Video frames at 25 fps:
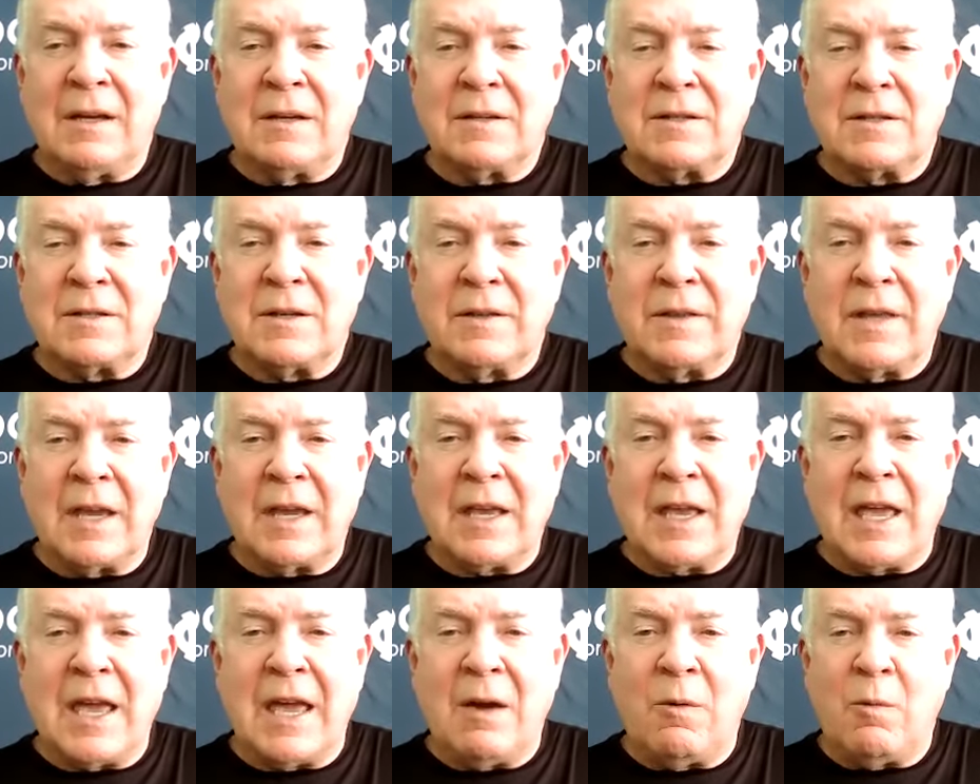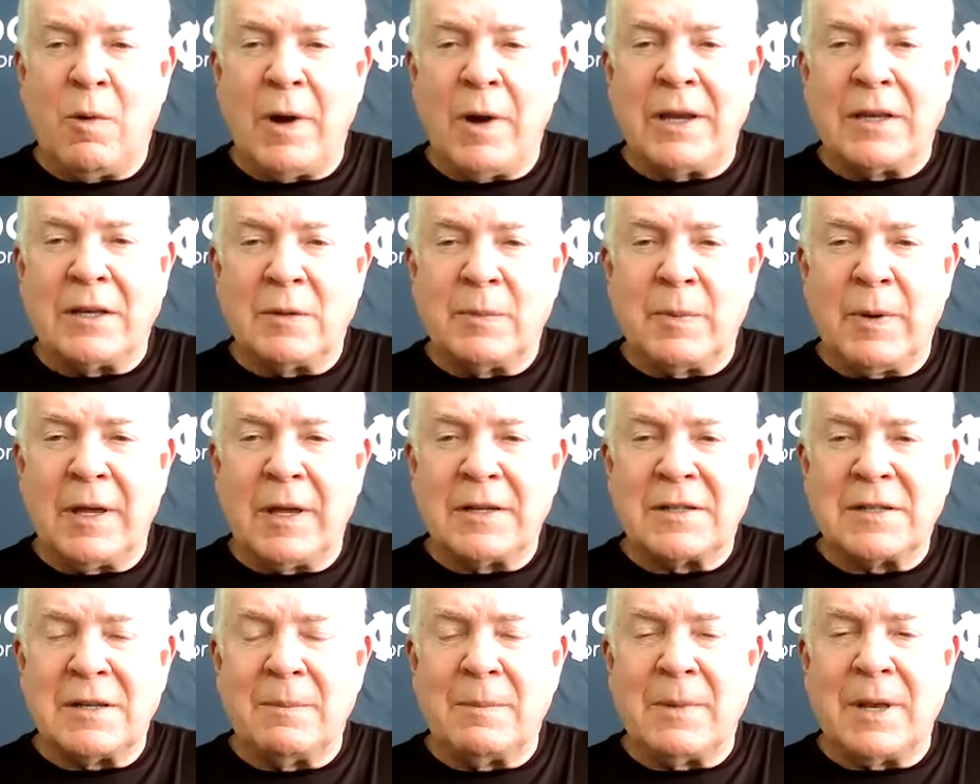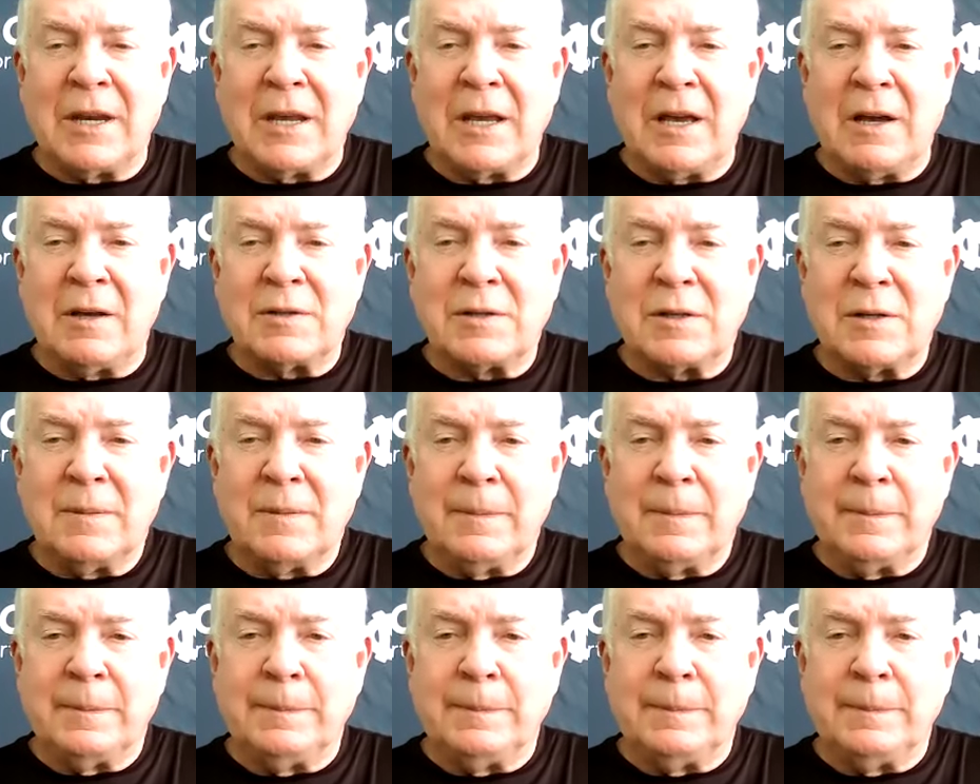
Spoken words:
So they can't wait to play somebody else.